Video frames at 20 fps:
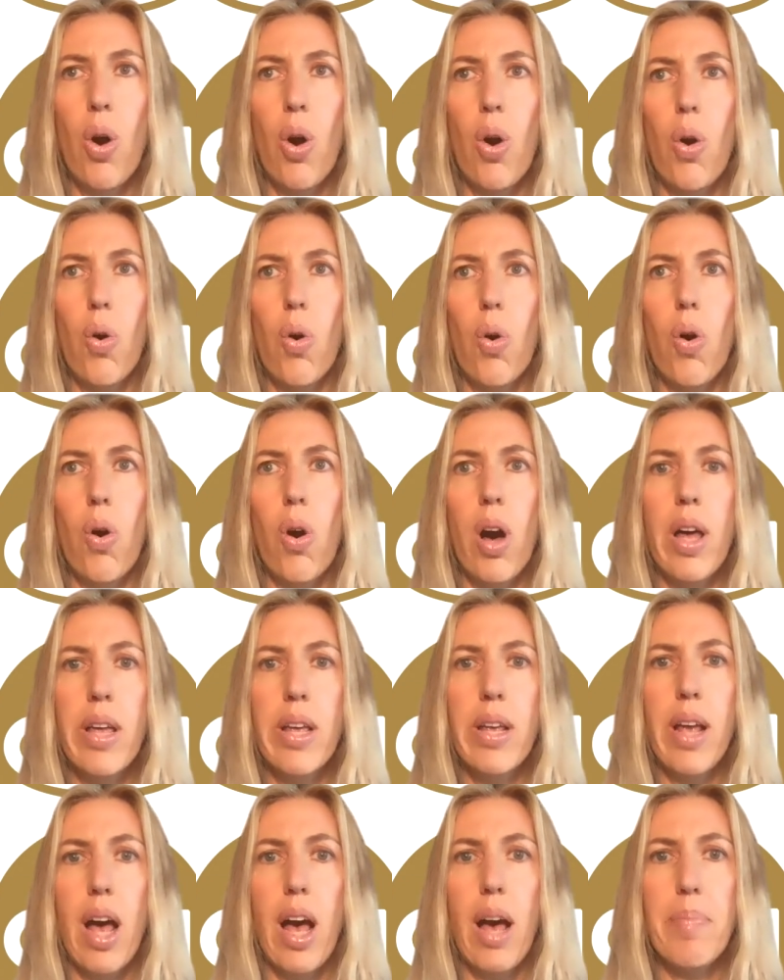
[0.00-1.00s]
or
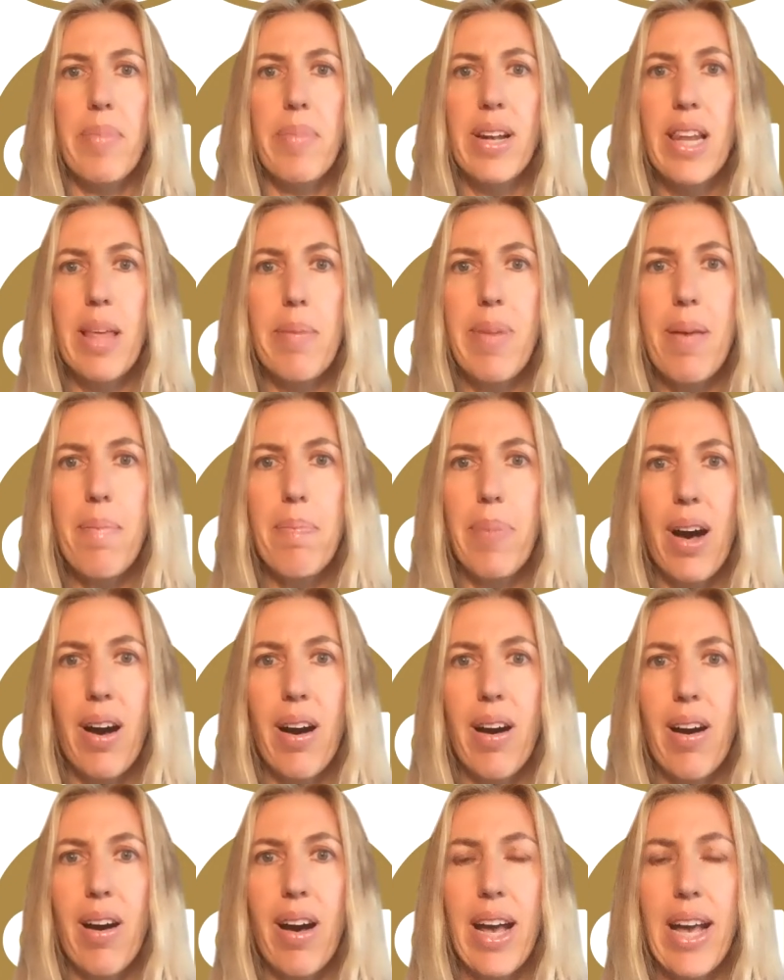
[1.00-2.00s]
limit
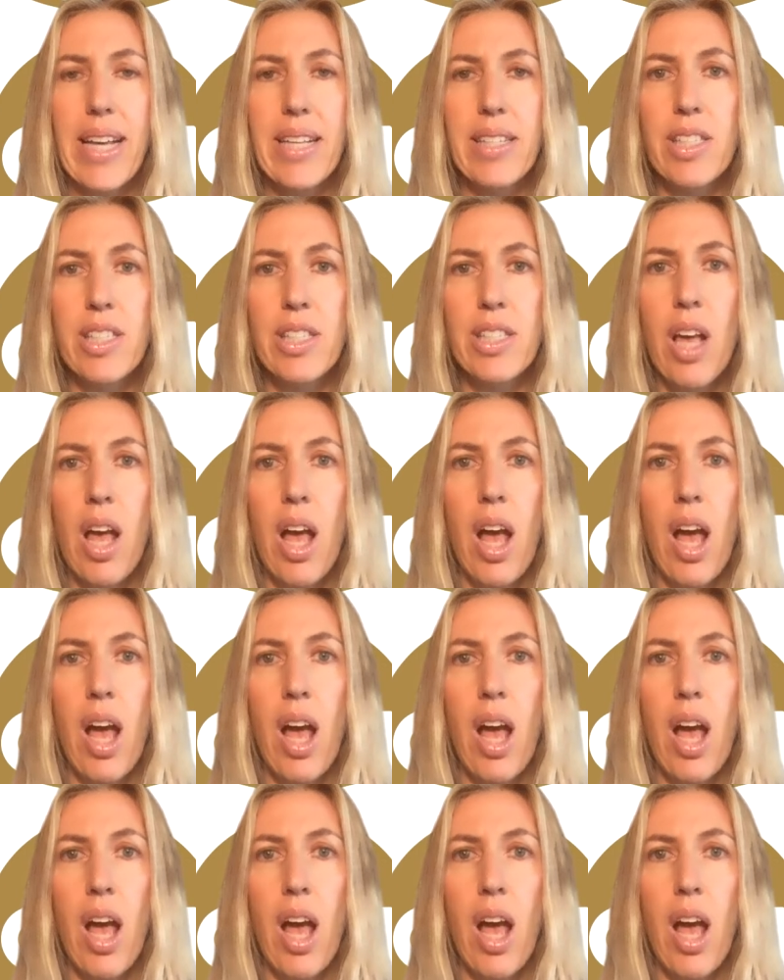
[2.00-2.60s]
buys,